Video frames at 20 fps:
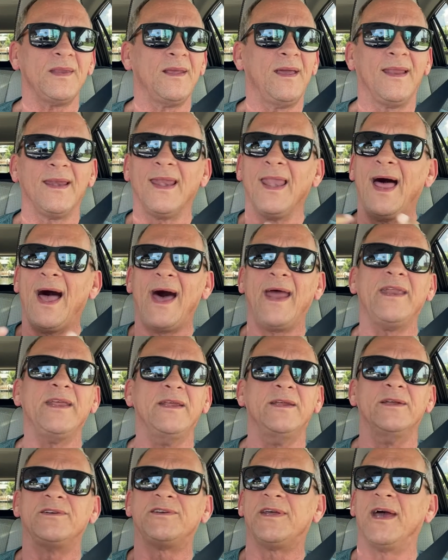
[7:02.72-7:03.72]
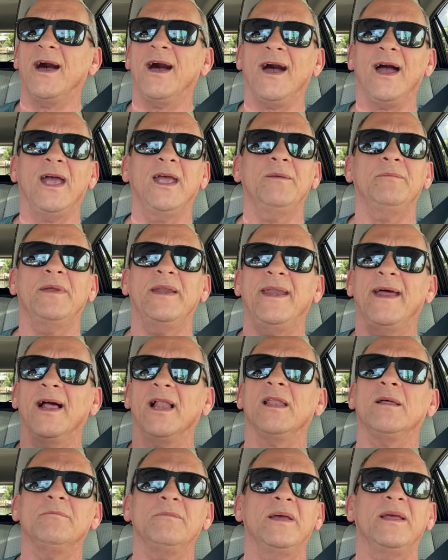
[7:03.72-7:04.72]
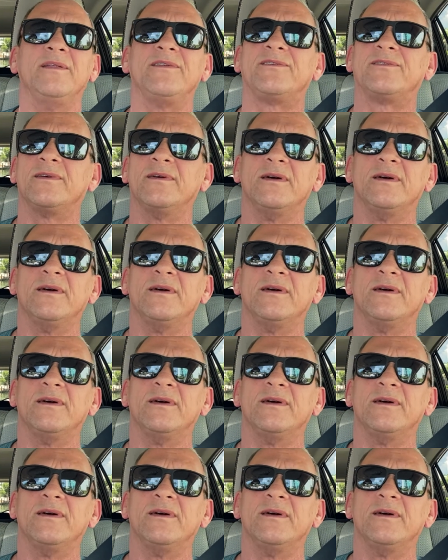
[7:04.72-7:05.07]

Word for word: a lot of your time and elements.